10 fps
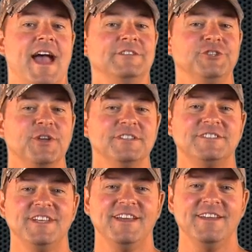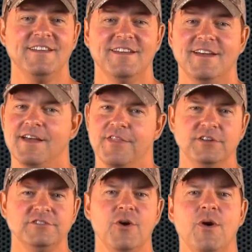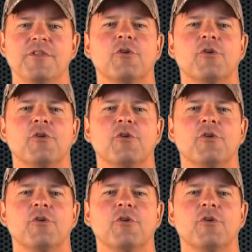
as you can see, there's no other